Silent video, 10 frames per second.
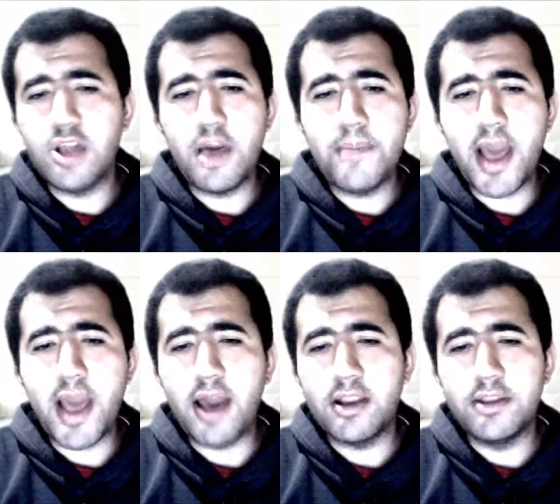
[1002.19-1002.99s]
out of
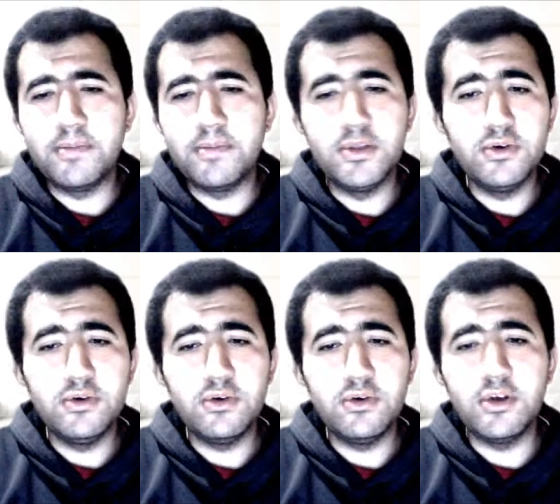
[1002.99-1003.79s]
the blue
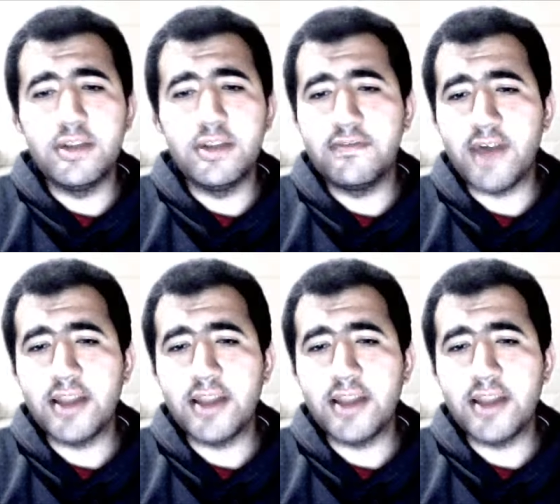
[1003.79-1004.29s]
and inviting,